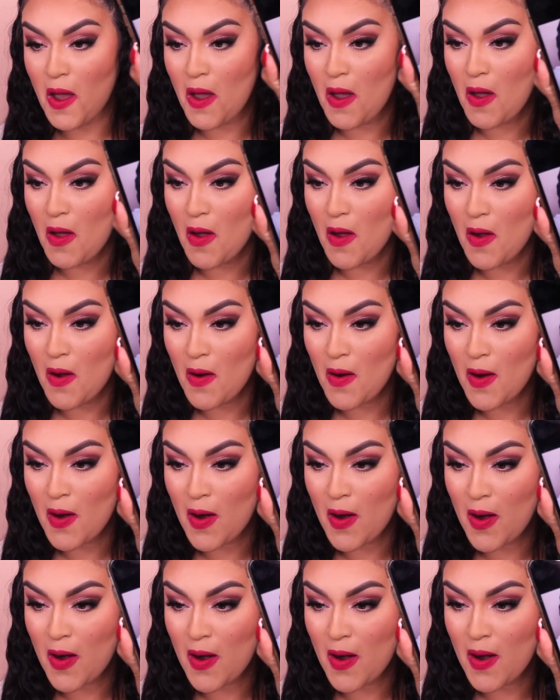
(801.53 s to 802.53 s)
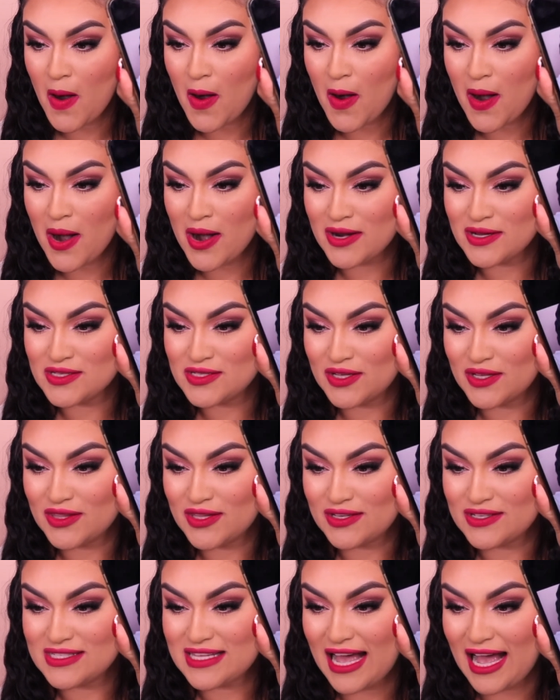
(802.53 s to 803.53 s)
okay. So
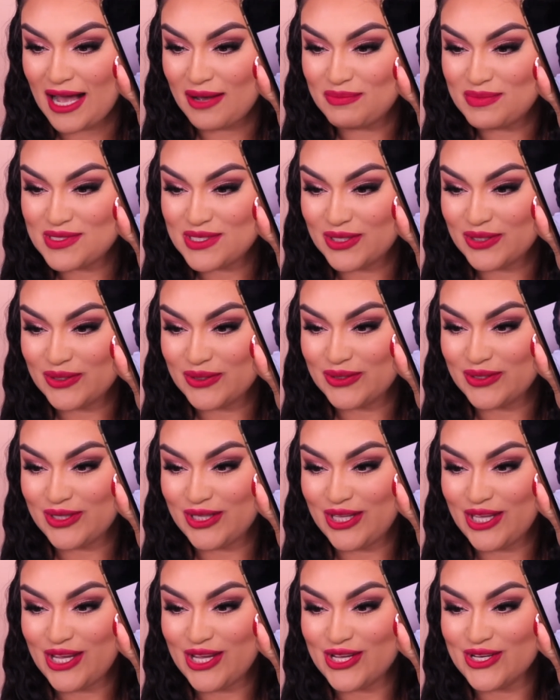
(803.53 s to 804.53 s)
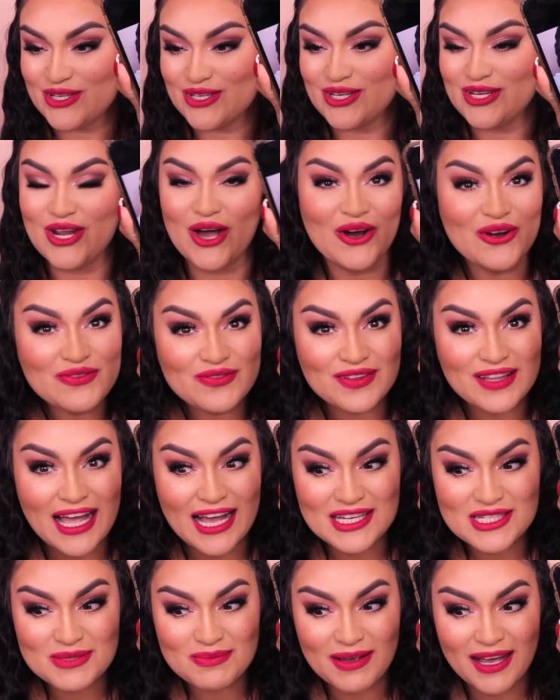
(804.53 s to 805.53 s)
there's absolutely no
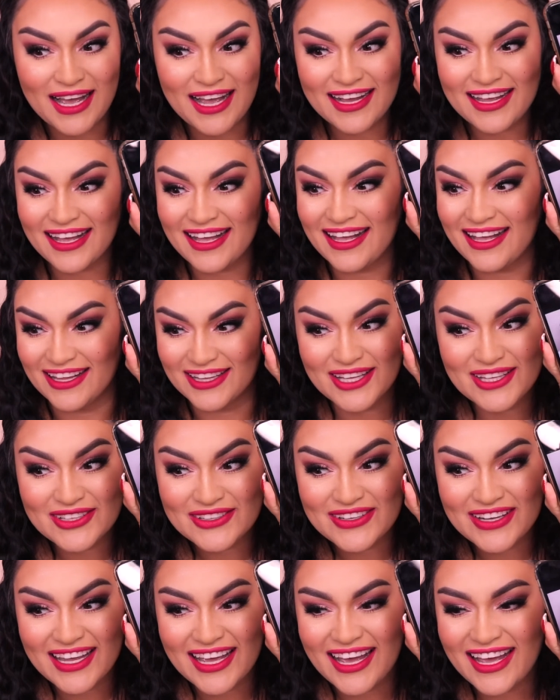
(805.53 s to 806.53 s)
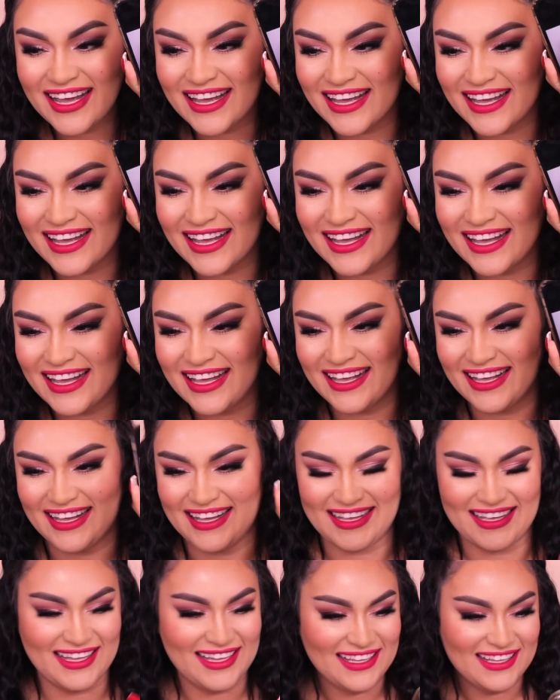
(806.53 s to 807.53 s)
flashback. Hallelujah.
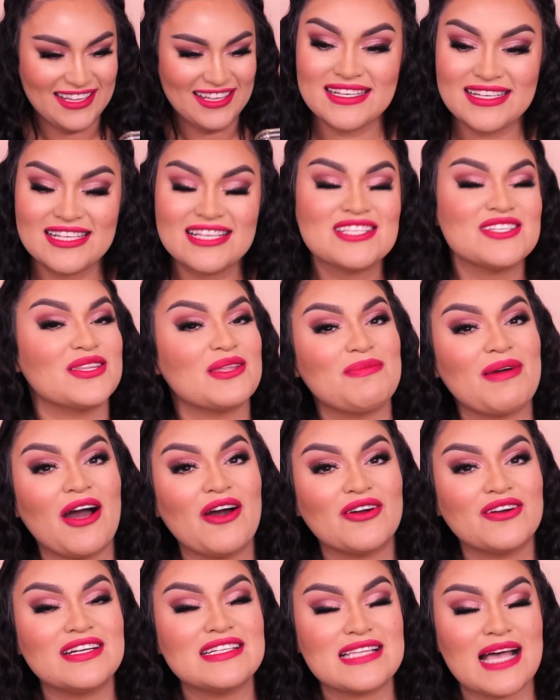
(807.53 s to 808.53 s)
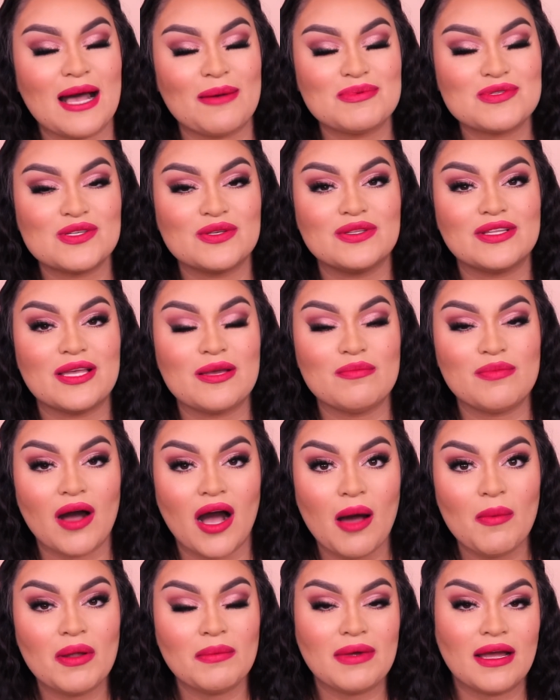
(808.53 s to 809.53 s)
So the powder is absolutely
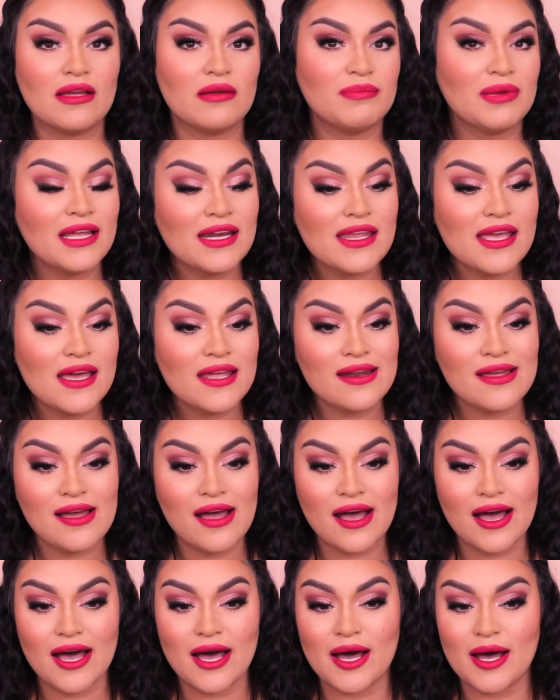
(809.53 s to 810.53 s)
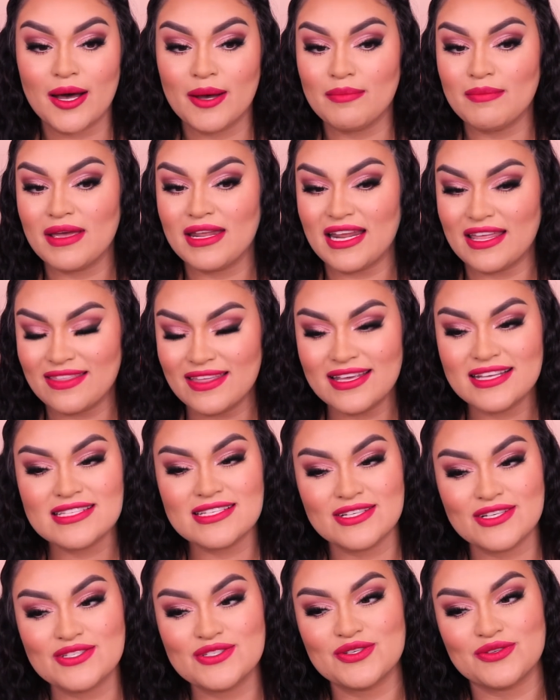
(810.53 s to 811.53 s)
bomb in my opinion, and I think it's
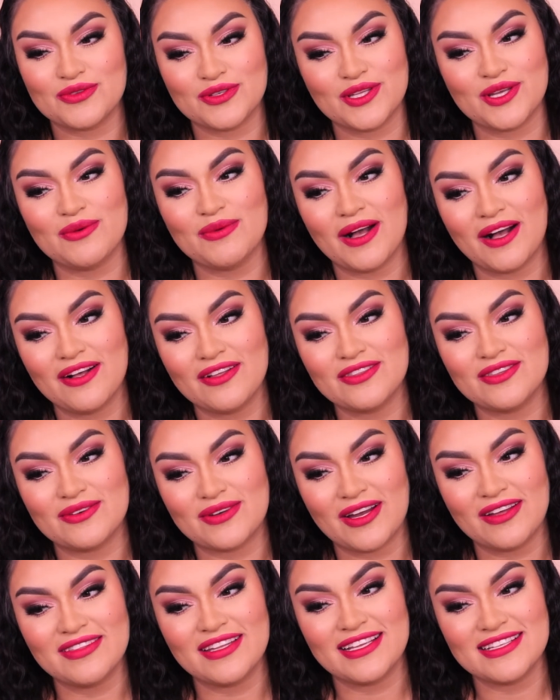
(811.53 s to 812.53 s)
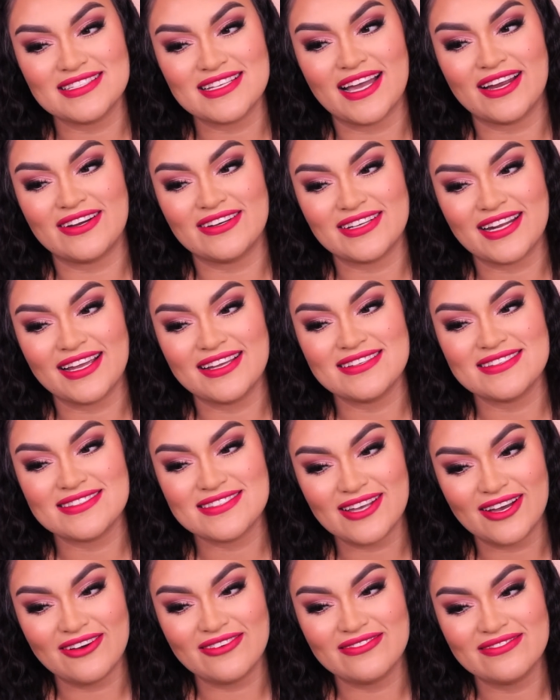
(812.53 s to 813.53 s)
going to do really well throughout the entire day.
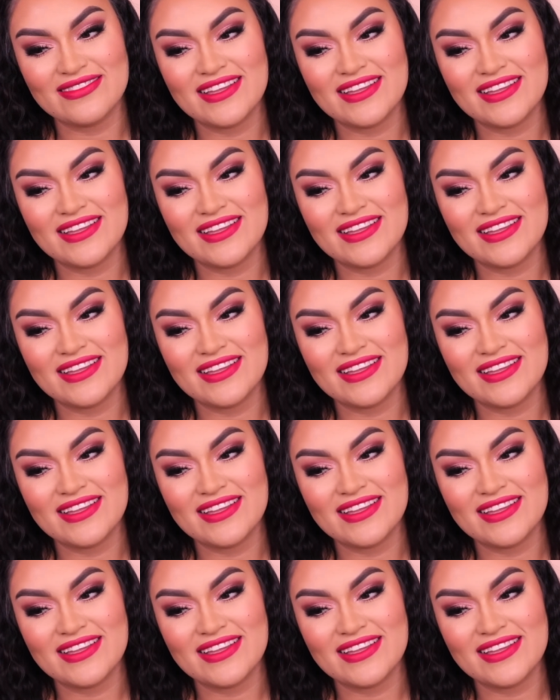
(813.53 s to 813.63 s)
So